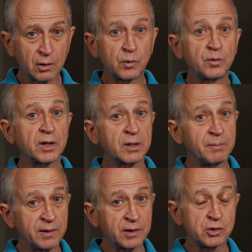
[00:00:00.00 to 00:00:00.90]
We
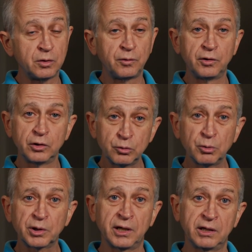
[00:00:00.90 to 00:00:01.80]
recommend that you use the
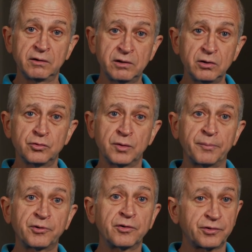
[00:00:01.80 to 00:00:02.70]
lubricating
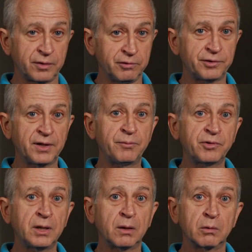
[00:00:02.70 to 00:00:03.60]
teardrops several times
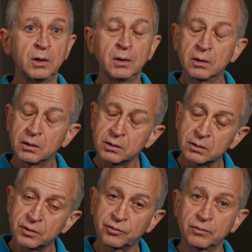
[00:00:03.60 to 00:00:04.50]
an hour
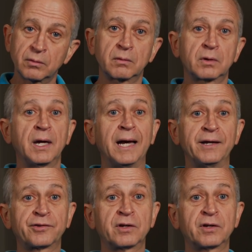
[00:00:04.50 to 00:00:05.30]
until the eye's